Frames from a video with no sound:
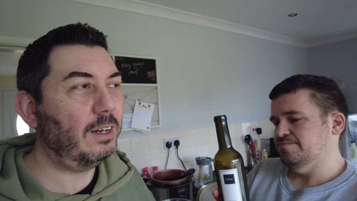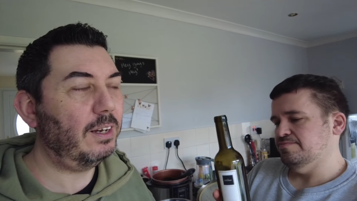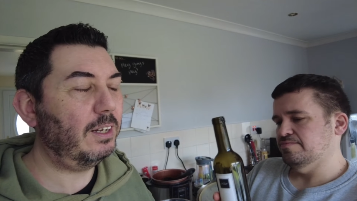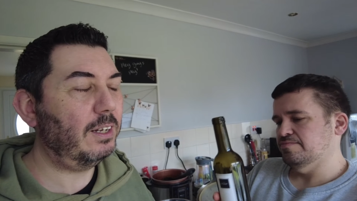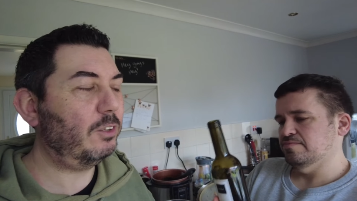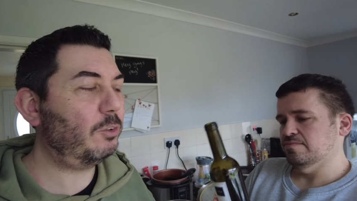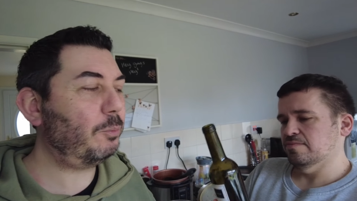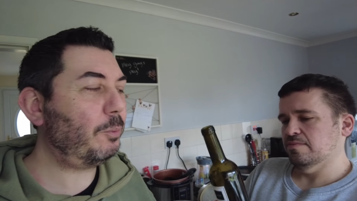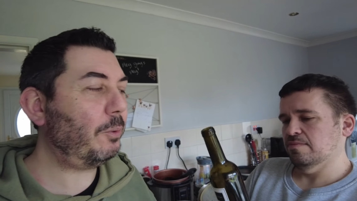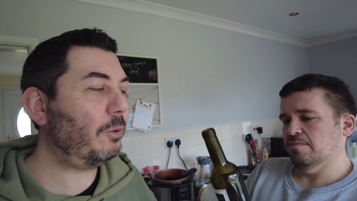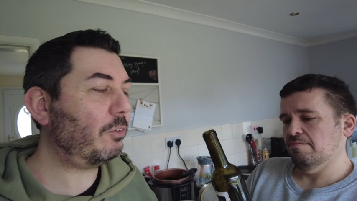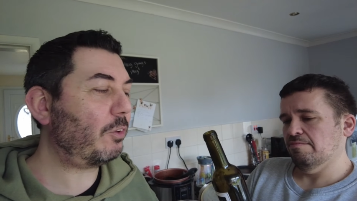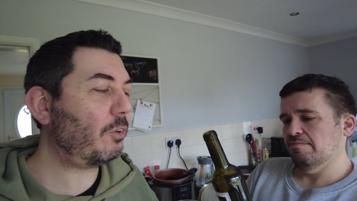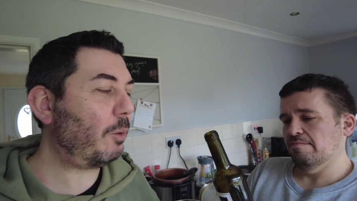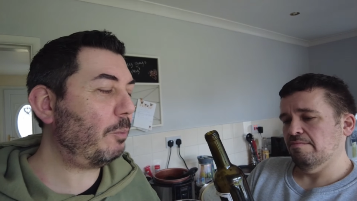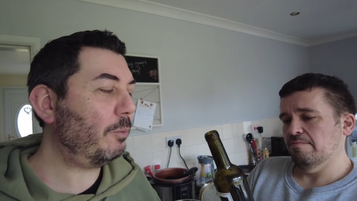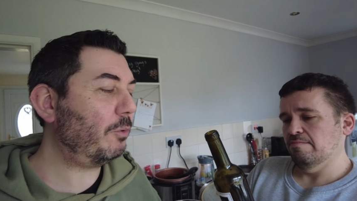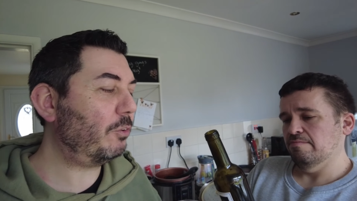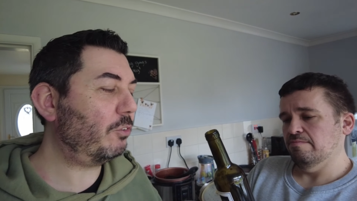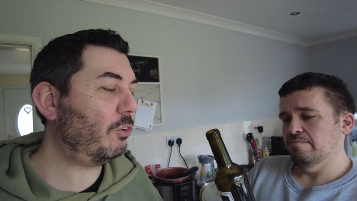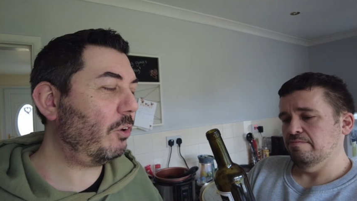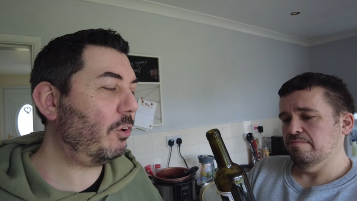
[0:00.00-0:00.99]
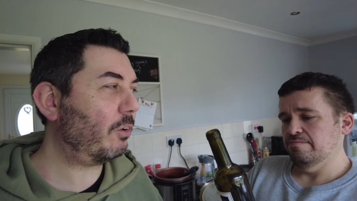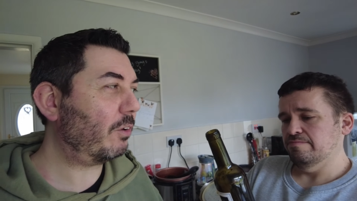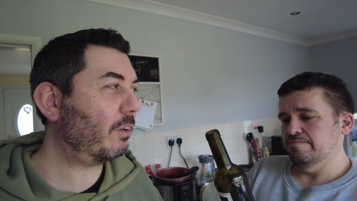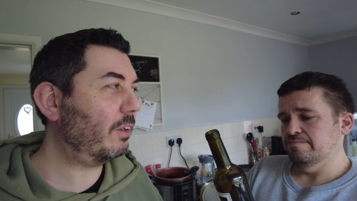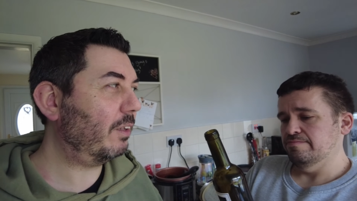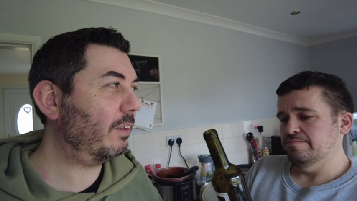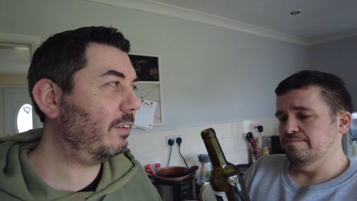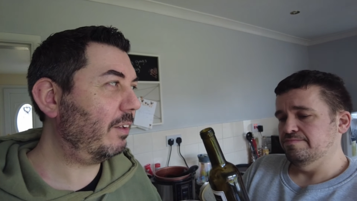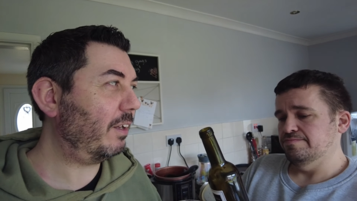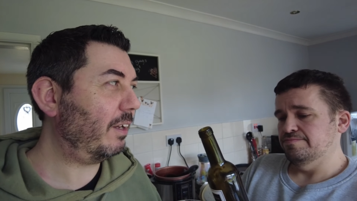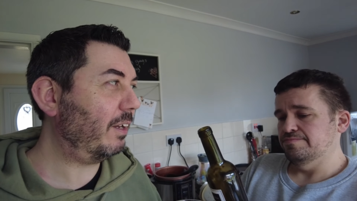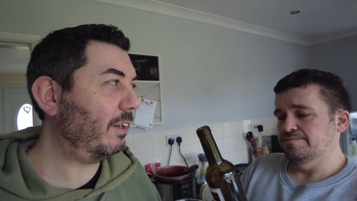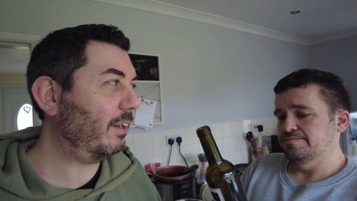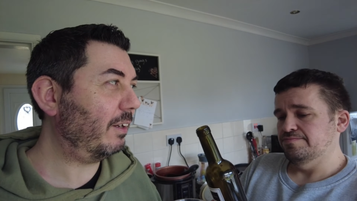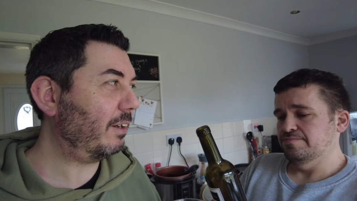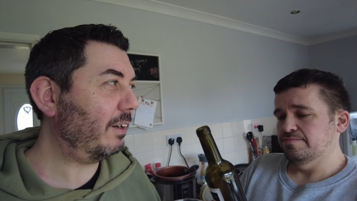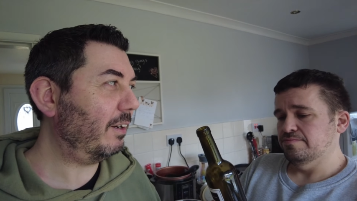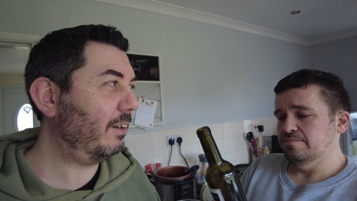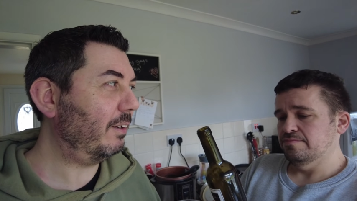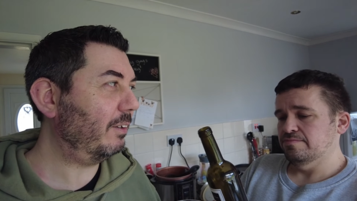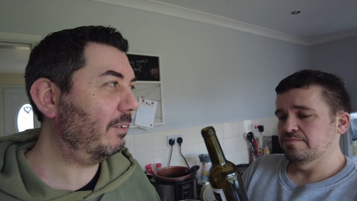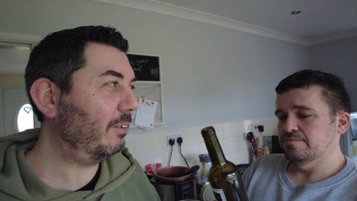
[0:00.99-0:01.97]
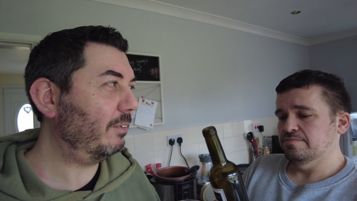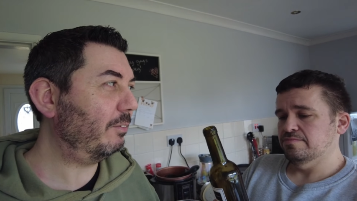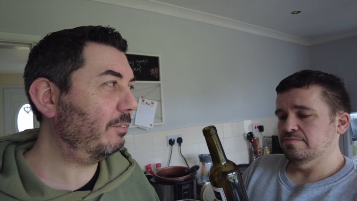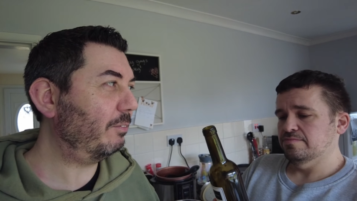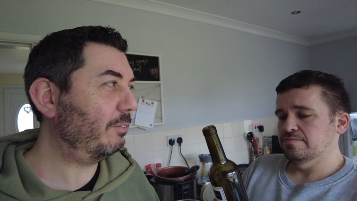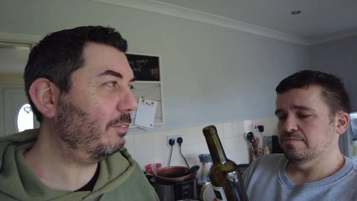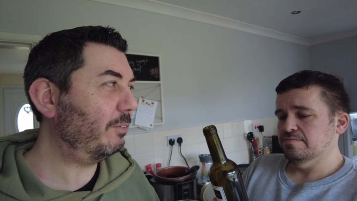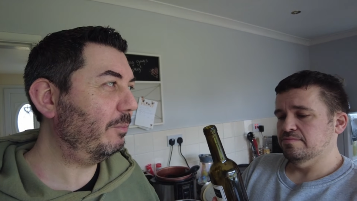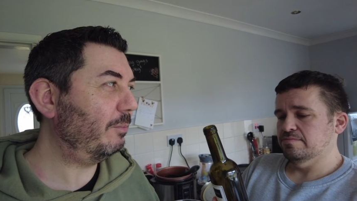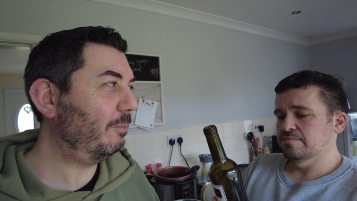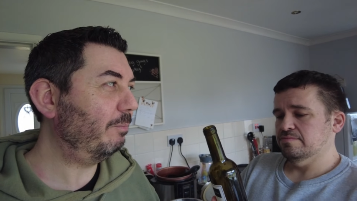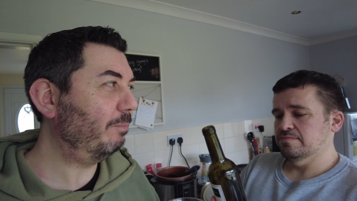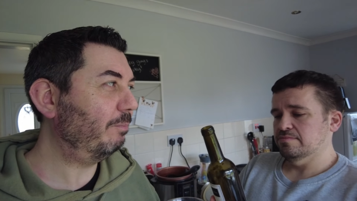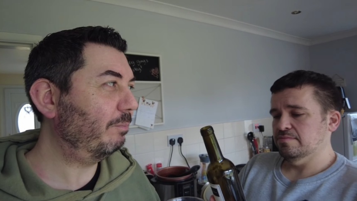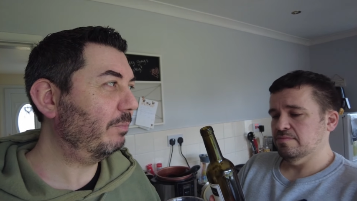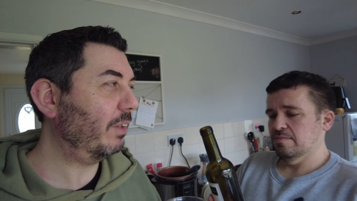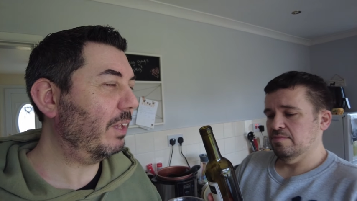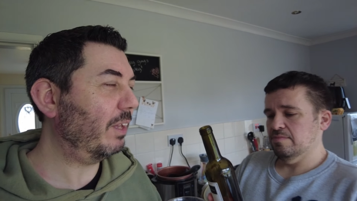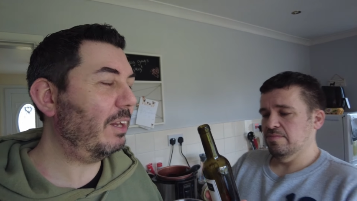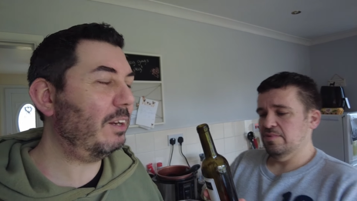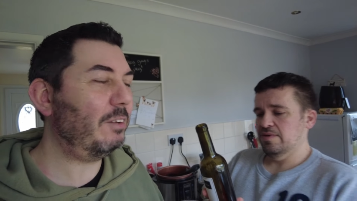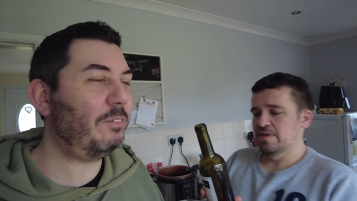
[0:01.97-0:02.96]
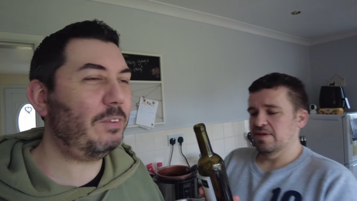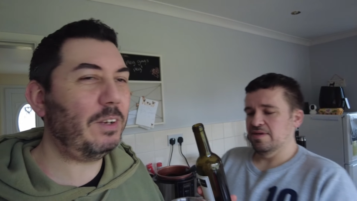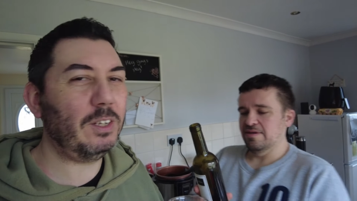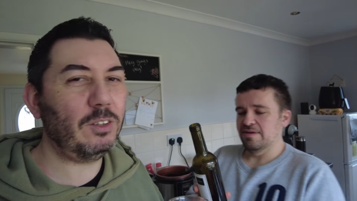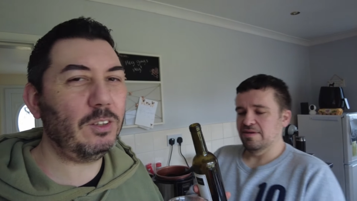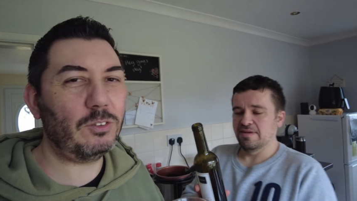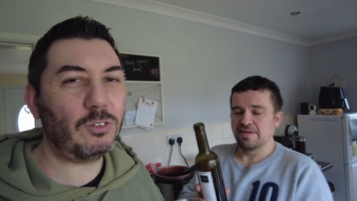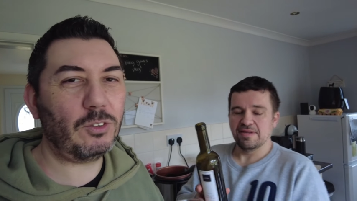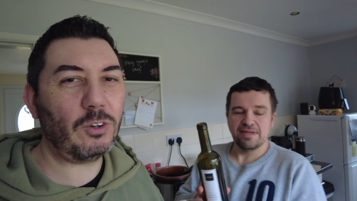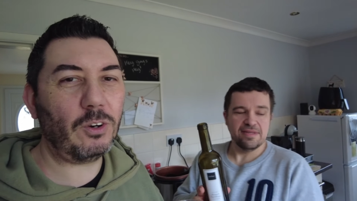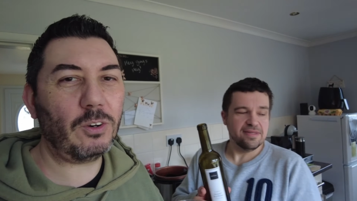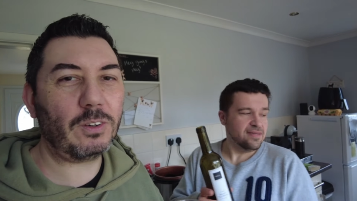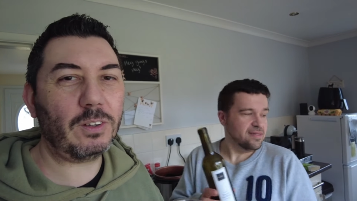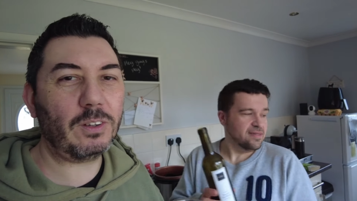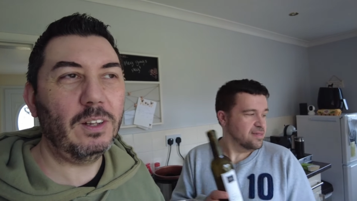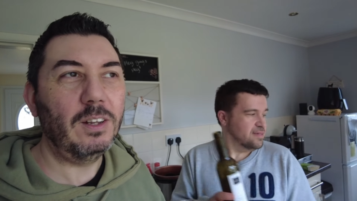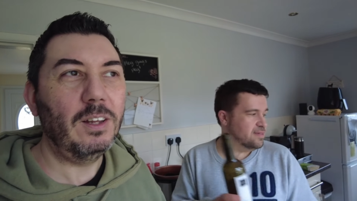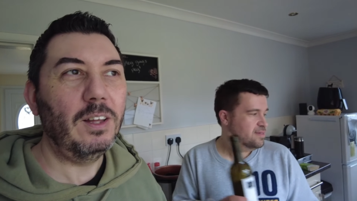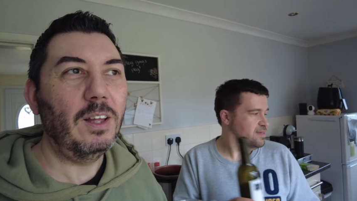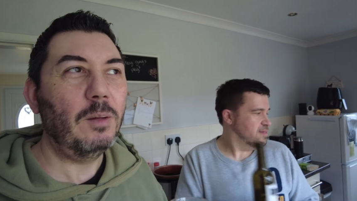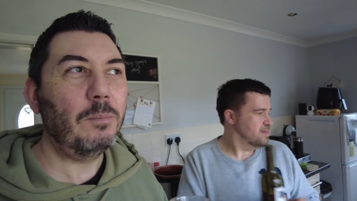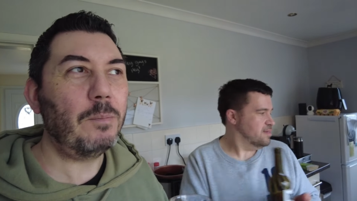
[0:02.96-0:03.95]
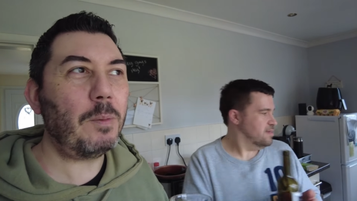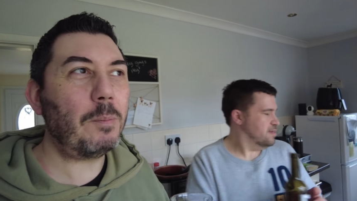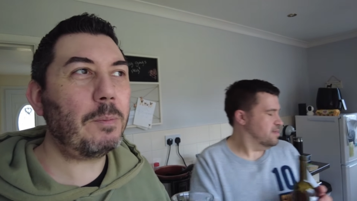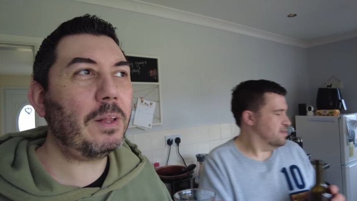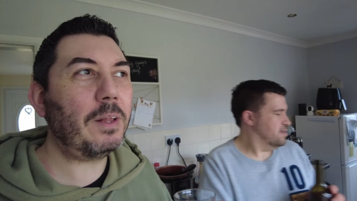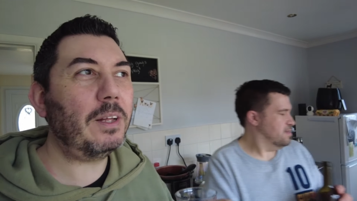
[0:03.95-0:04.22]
Speaker 1: And I suppose almost chocolatey, kind of. I don't know yeah. if it is chocolate. Maybe,